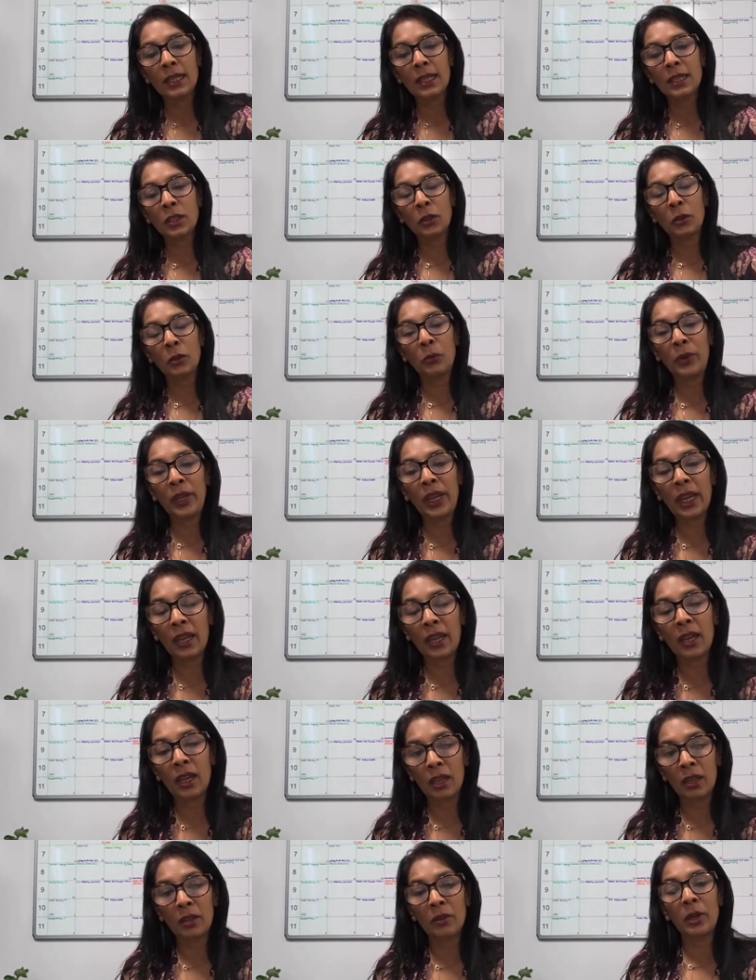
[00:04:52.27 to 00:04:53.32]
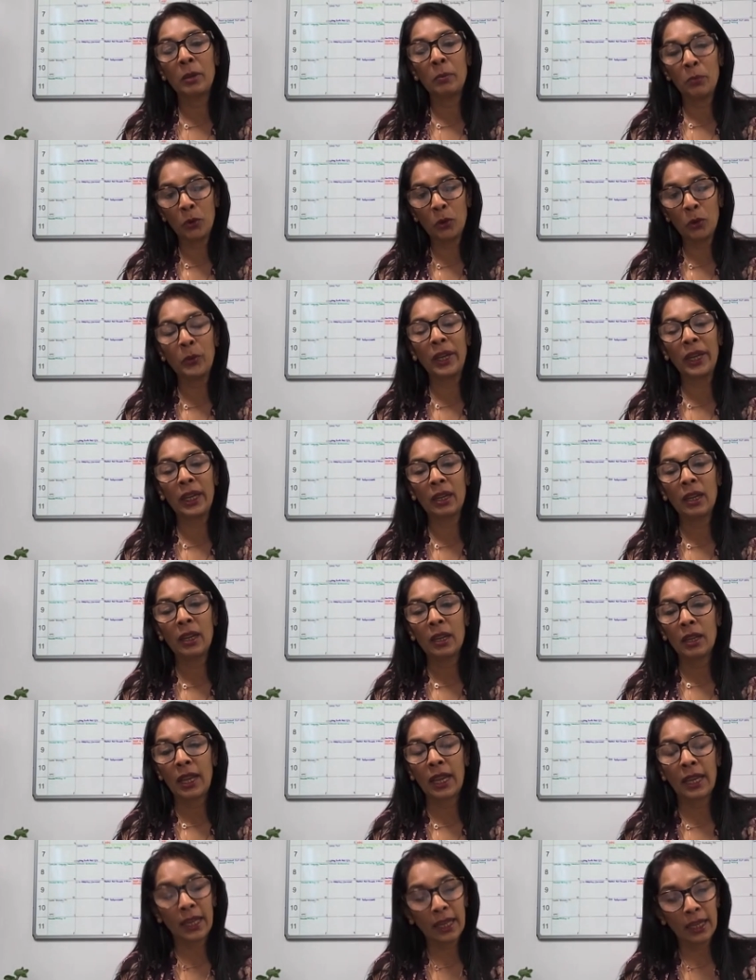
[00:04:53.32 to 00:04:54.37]
So we are improving
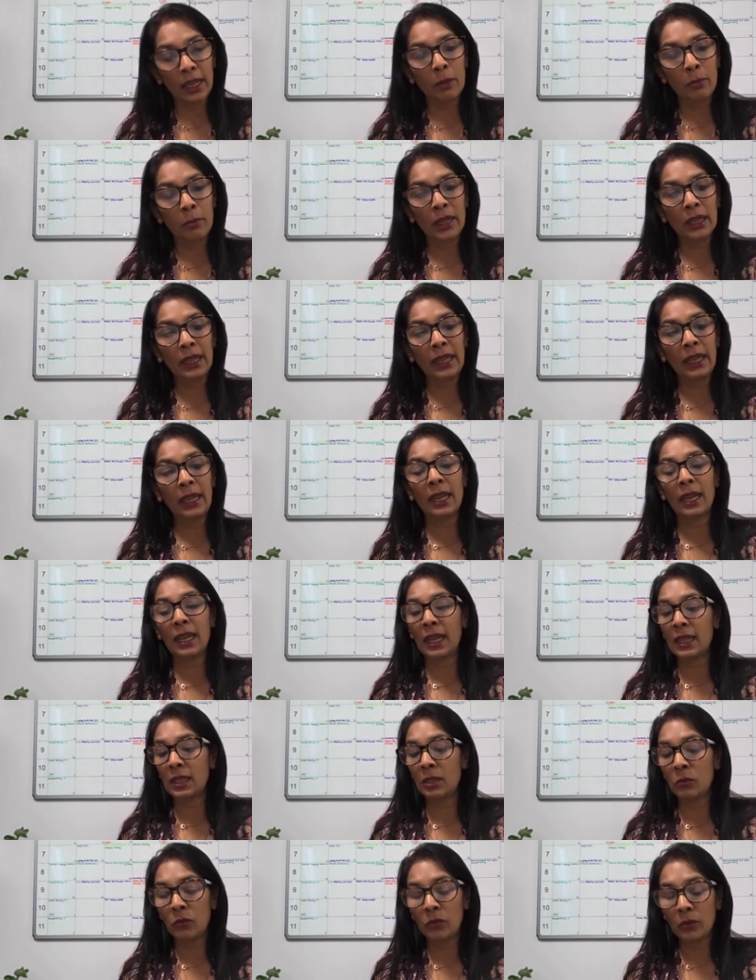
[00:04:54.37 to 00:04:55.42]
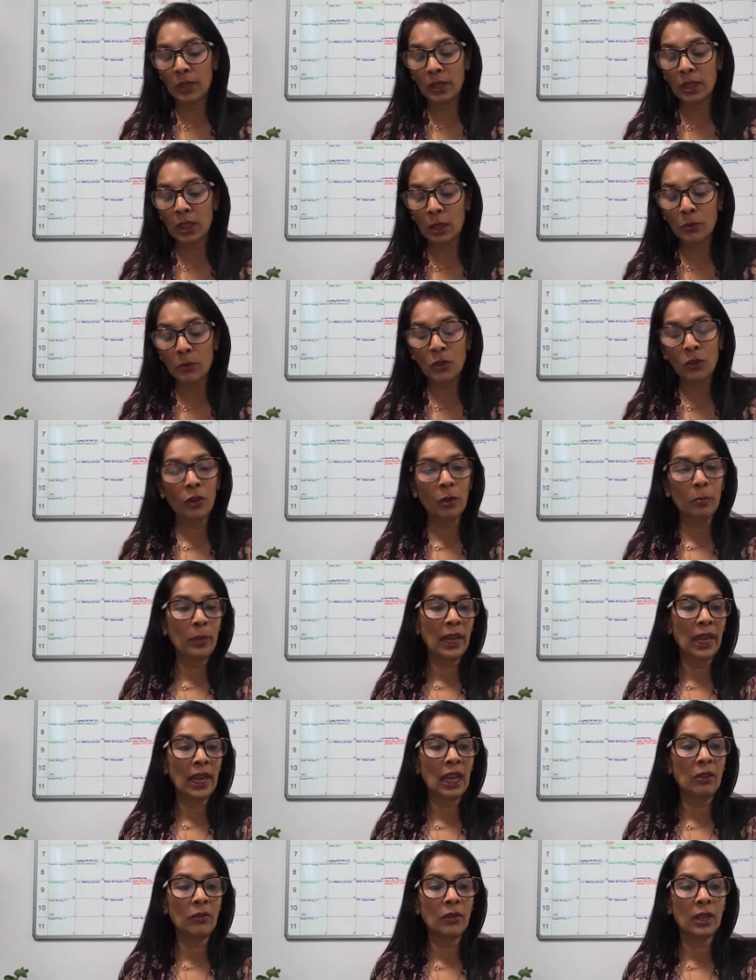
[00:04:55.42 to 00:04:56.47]
academically and in terms of our
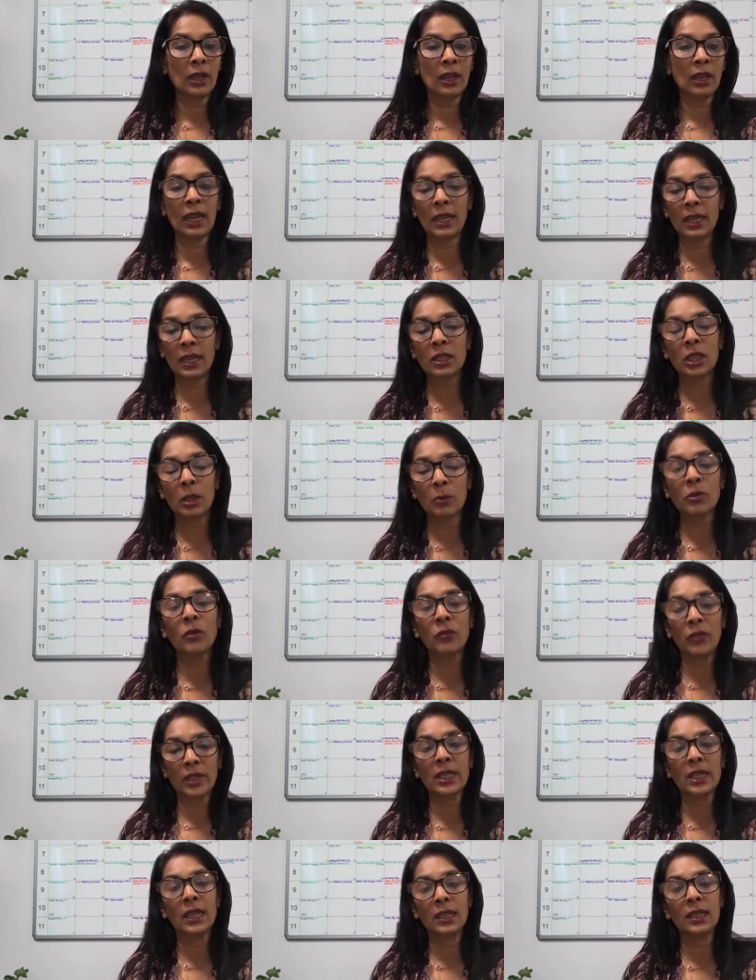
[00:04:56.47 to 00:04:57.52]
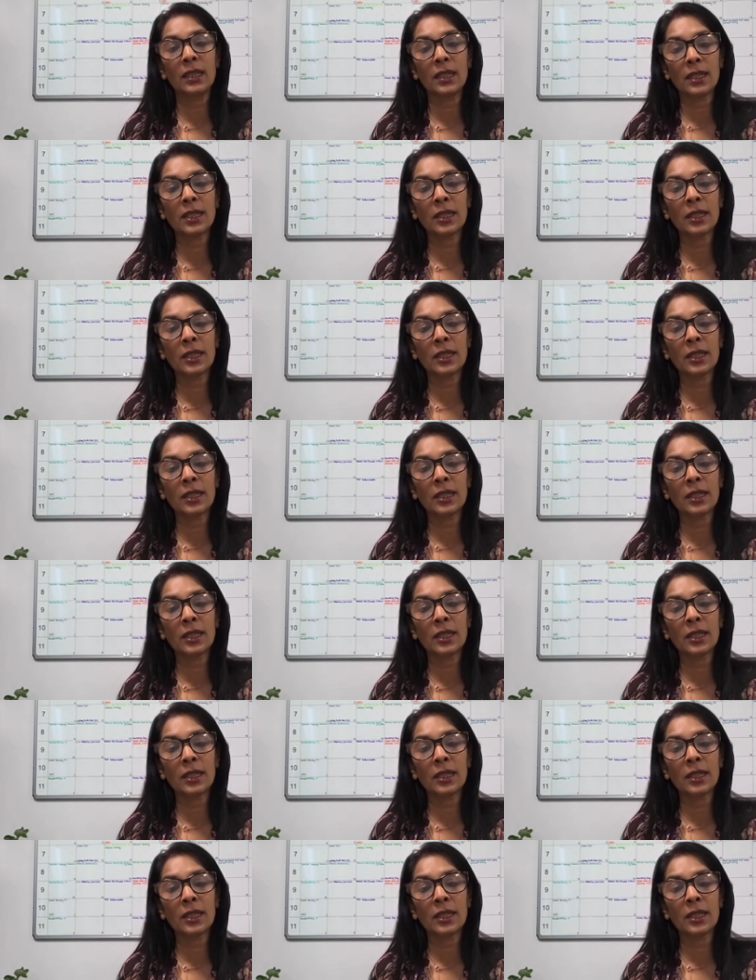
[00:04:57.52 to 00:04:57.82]
behaviour and in terms of attendance.